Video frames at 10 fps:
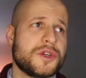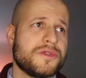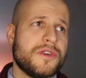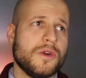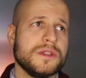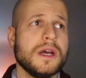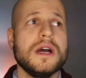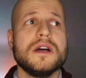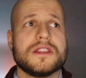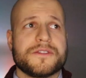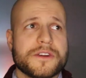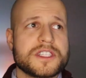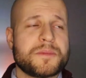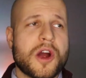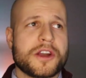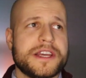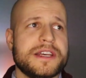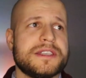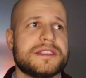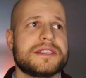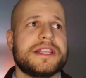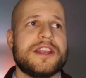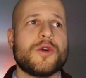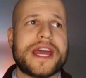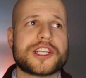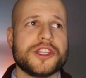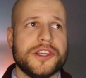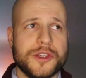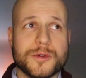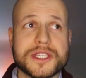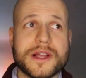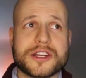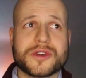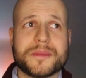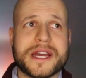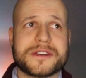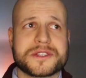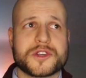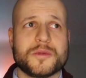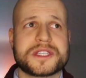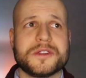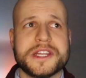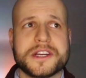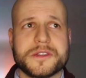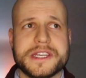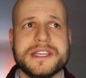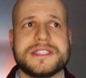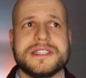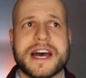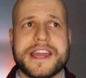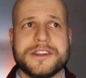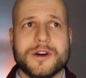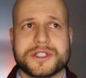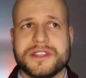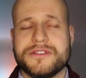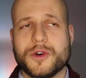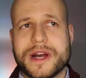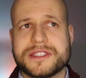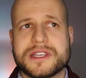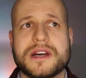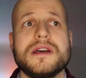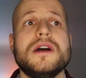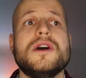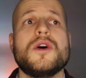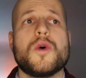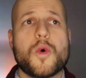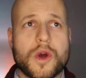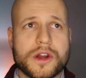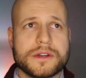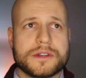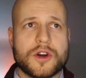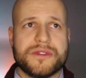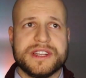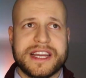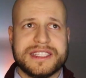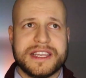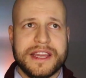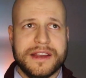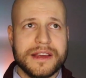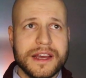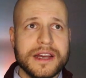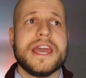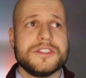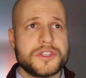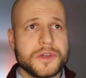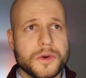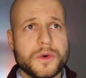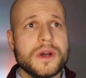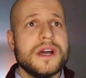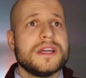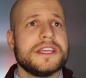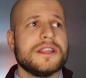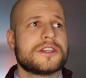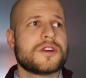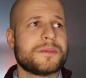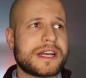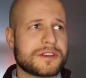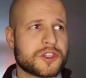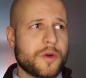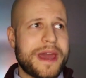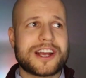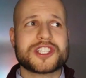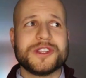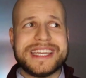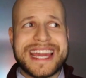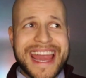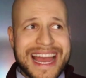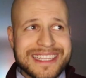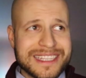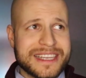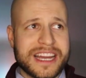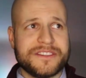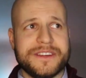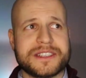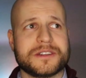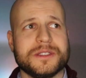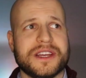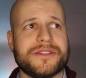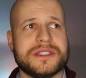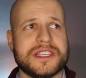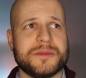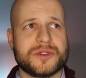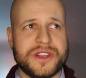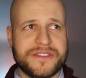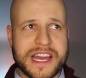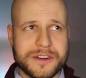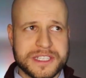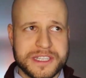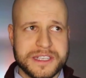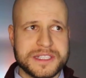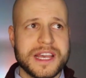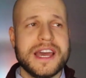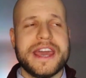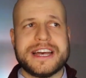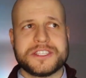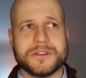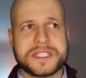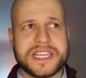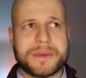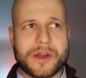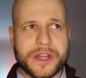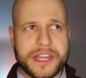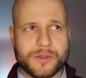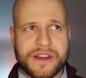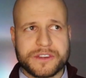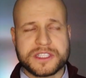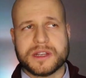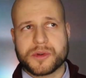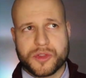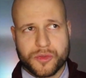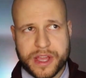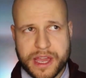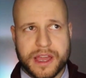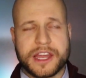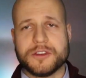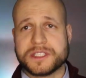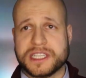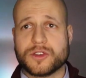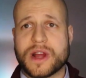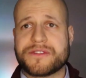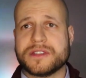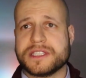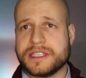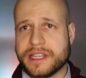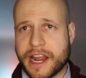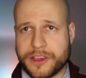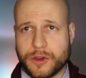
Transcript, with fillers: twofold. The first part is they don't actually use electron microscopes clinically to diagnose influenza or COVID 19. And two, the electron microscope actually can detect physical differences between viruses, as you'll see by reading reference number three, and you'll see the references that I